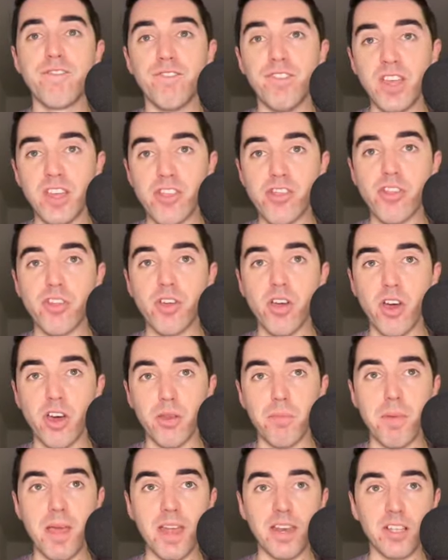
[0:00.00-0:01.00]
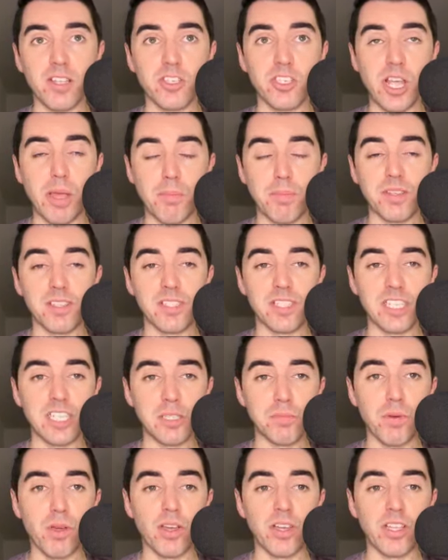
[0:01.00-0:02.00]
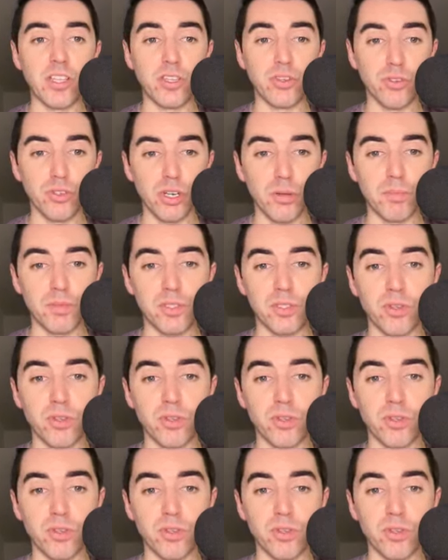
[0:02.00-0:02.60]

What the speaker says: fifth automatic Champions League spot in Europe.